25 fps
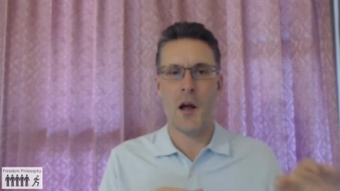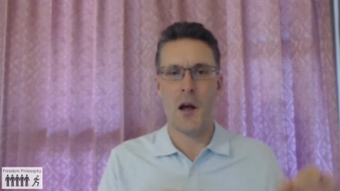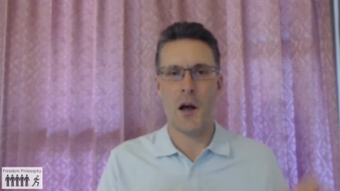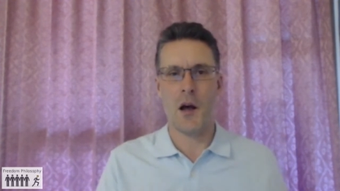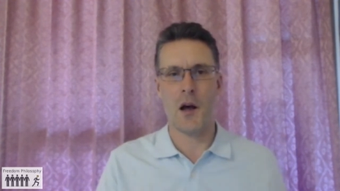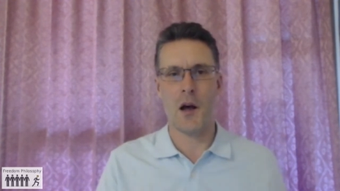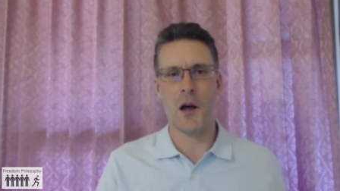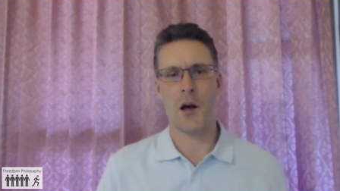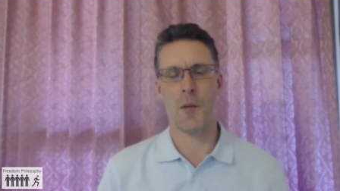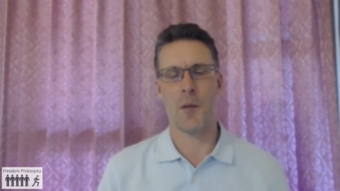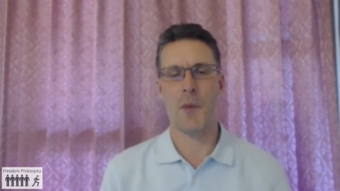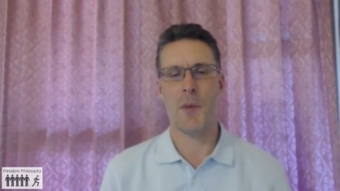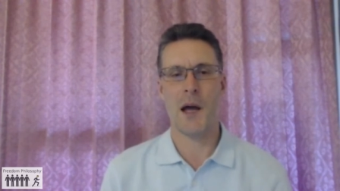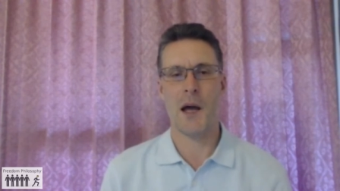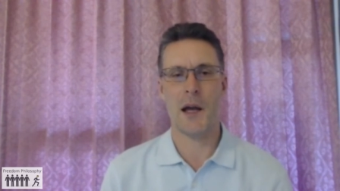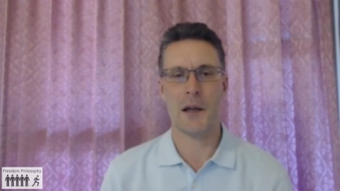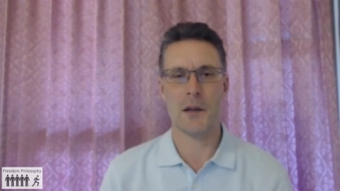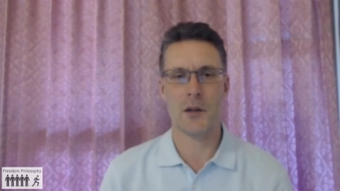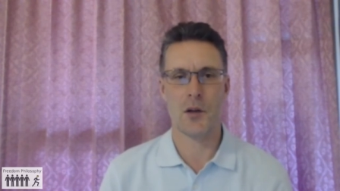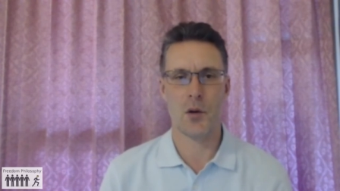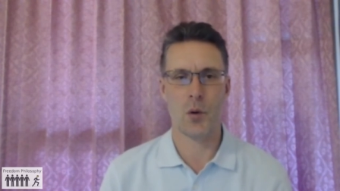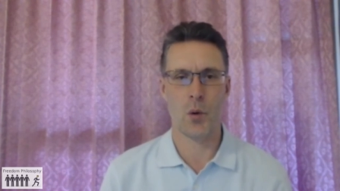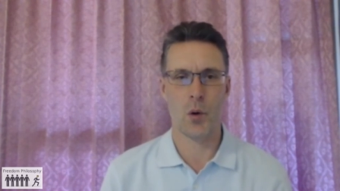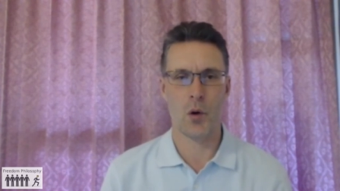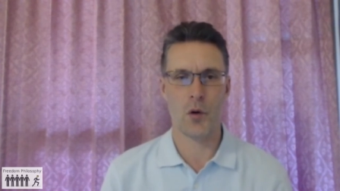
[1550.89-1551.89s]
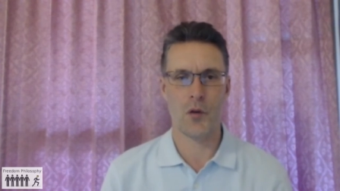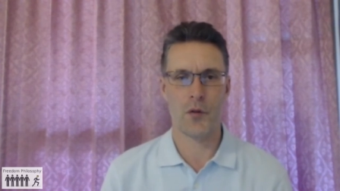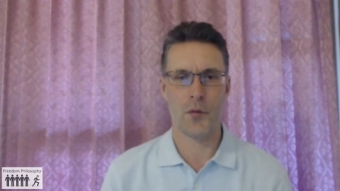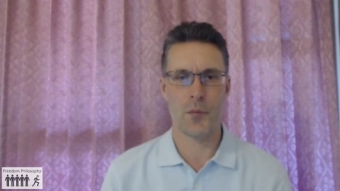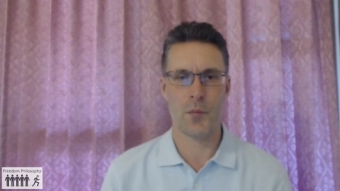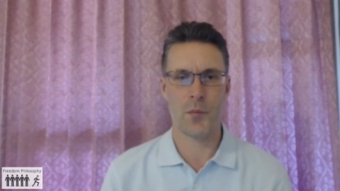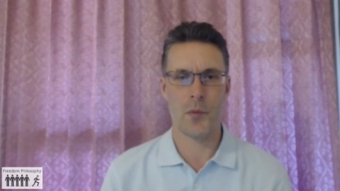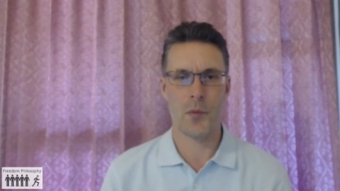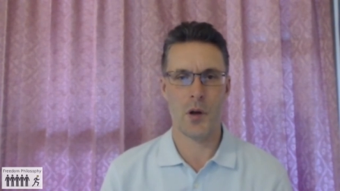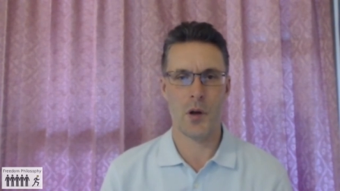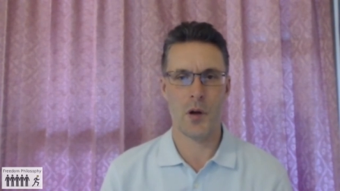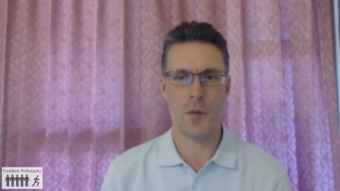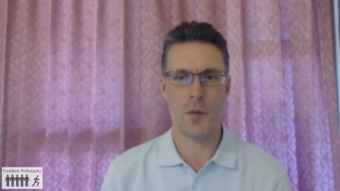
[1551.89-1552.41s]
um, and cause
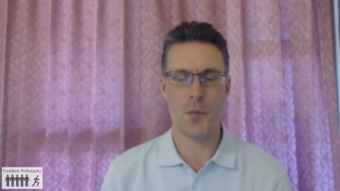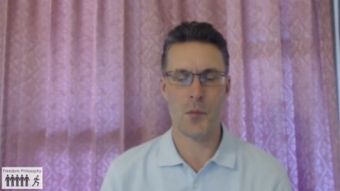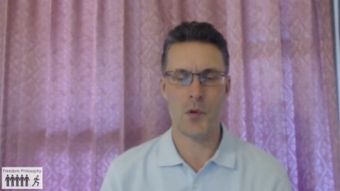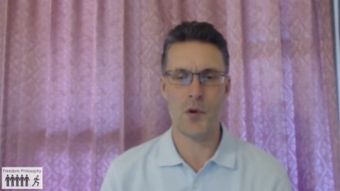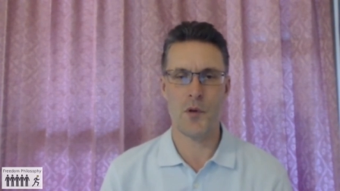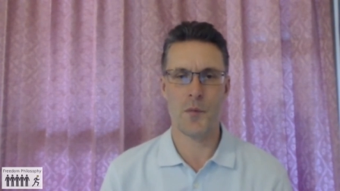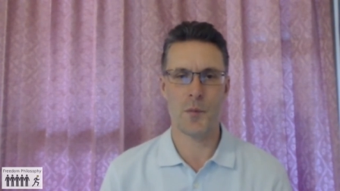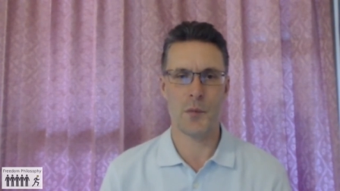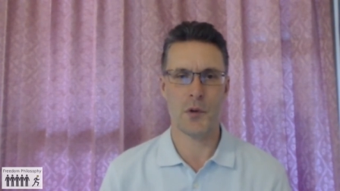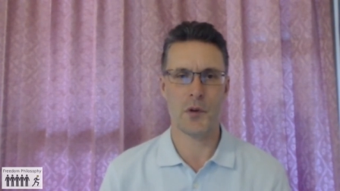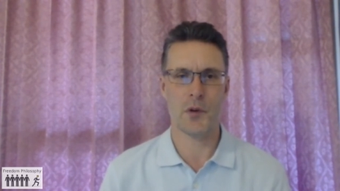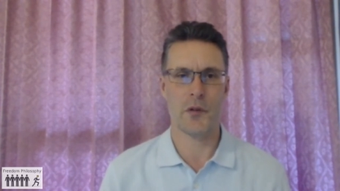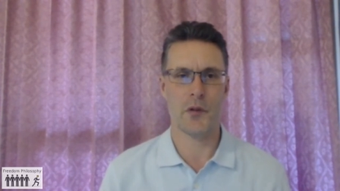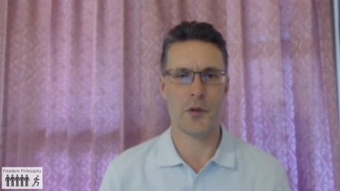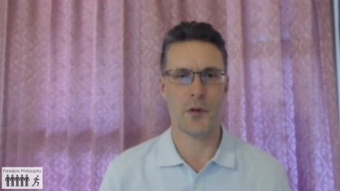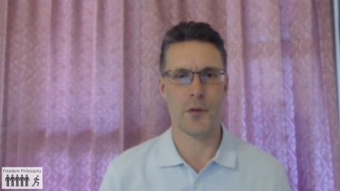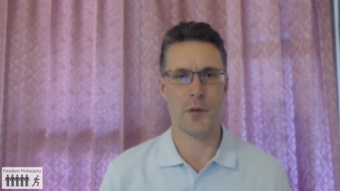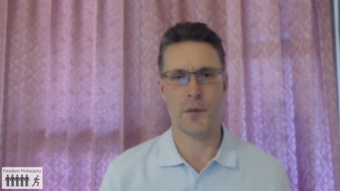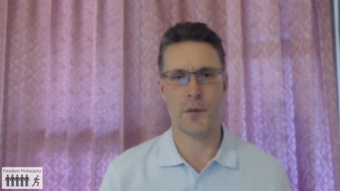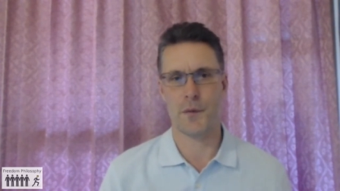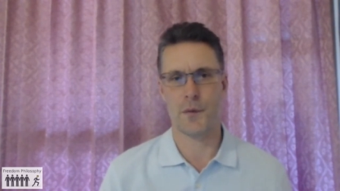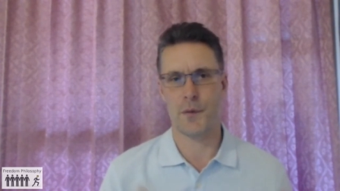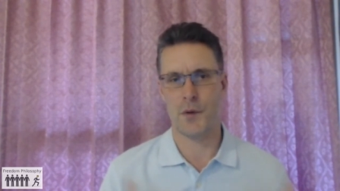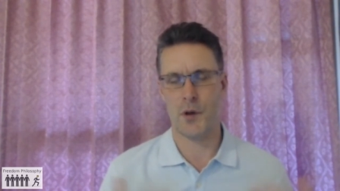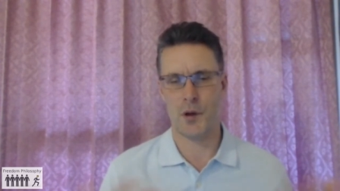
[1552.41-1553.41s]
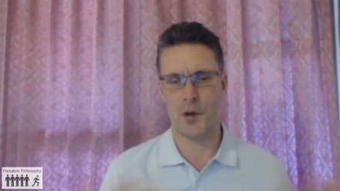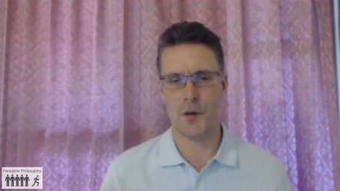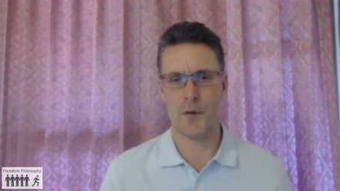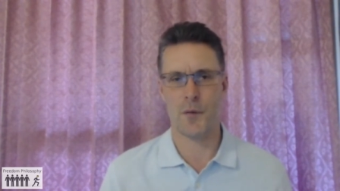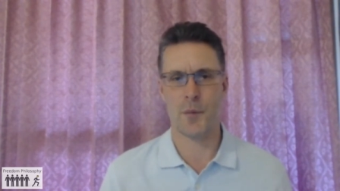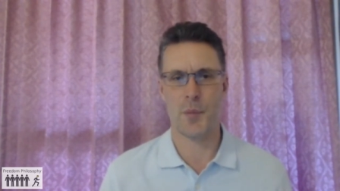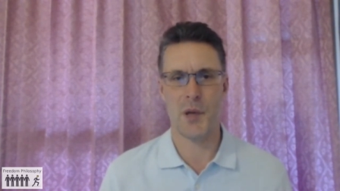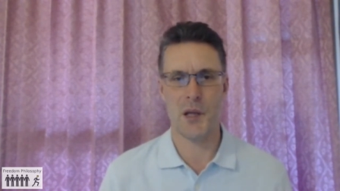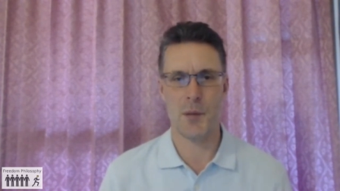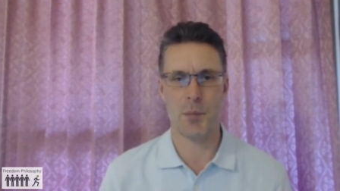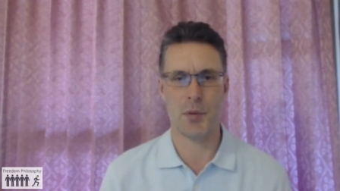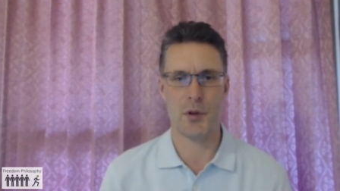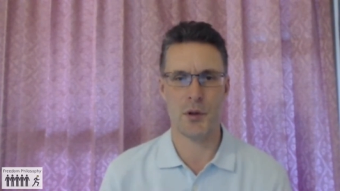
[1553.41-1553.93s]
a movement of, of
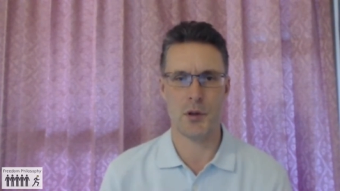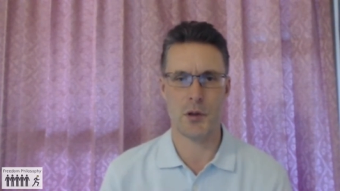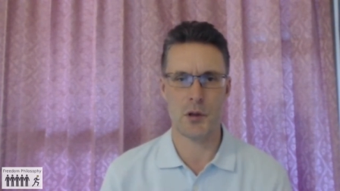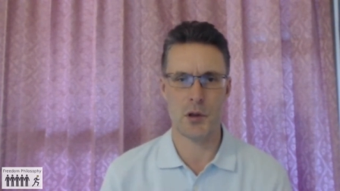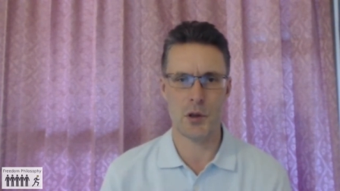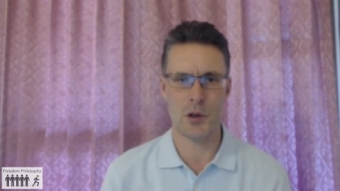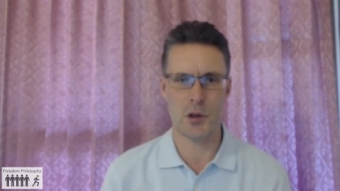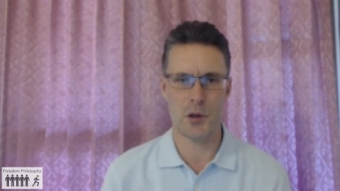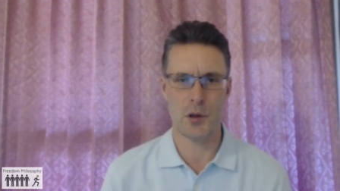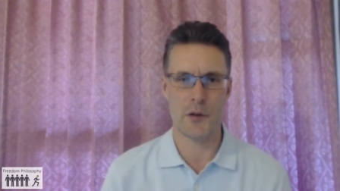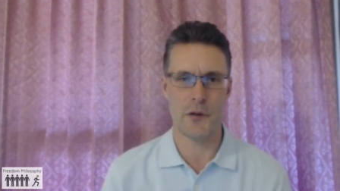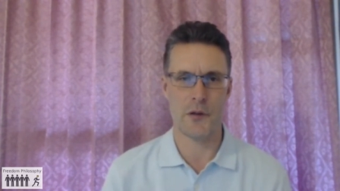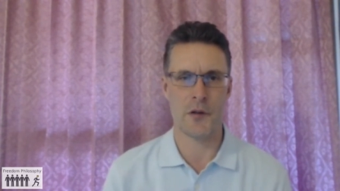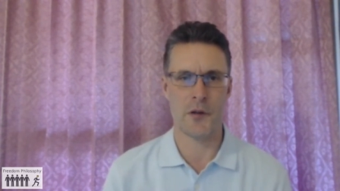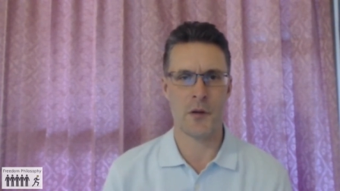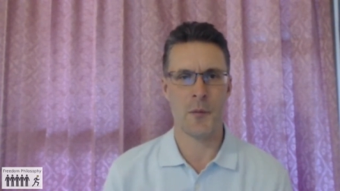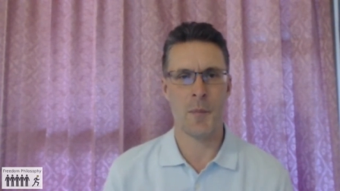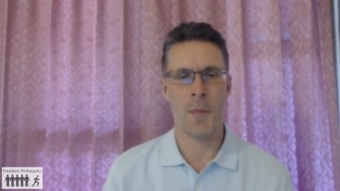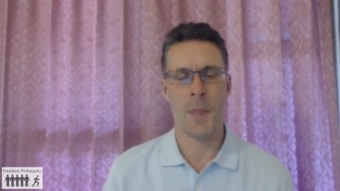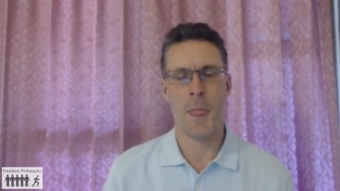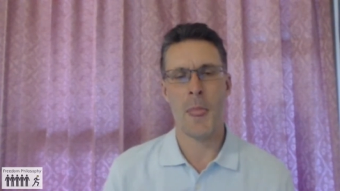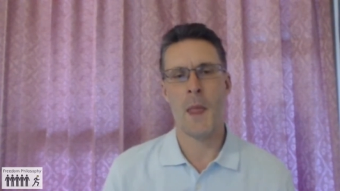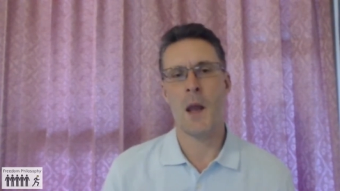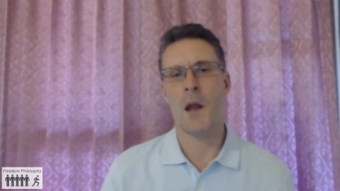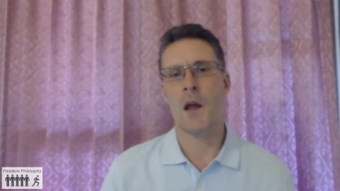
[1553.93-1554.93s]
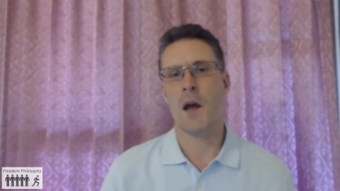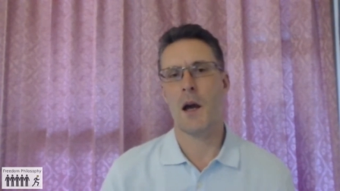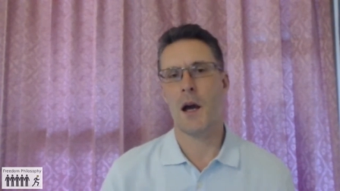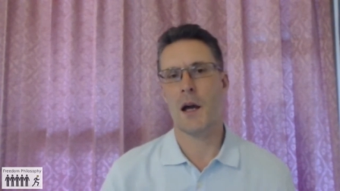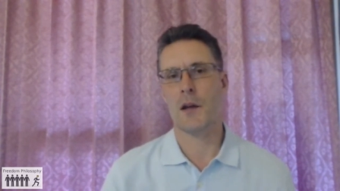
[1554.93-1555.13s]
people and goods.